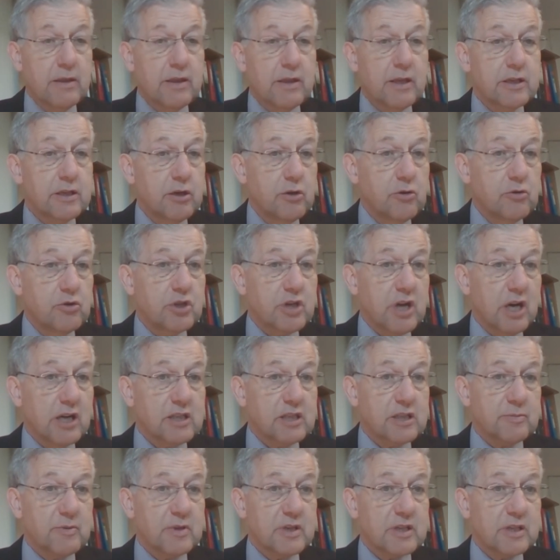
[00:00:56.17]
The two
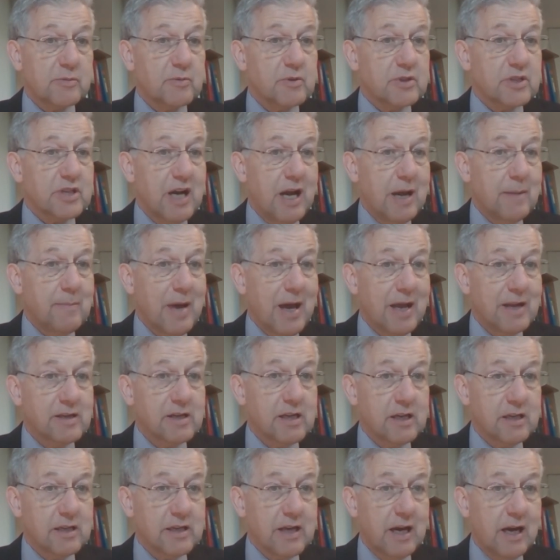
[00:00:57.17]
judgments which I am
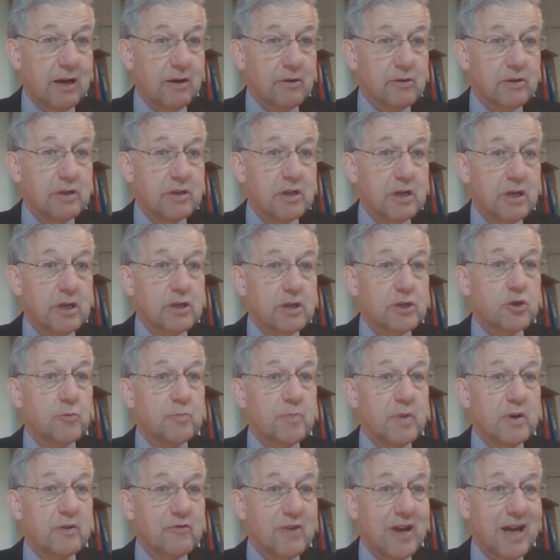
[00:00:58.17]
handing down
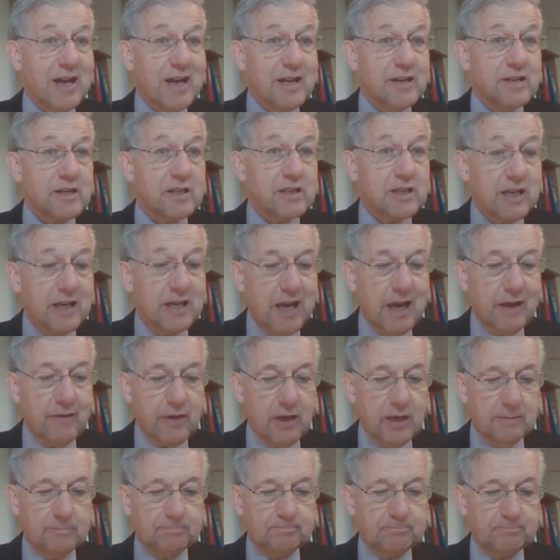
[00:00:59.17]
should be read
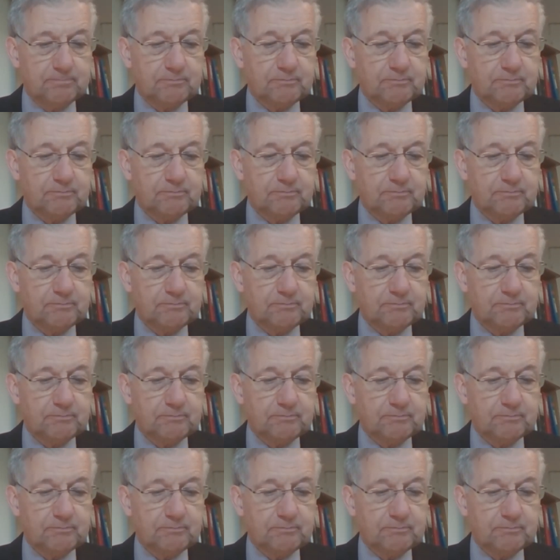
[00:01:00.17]
together.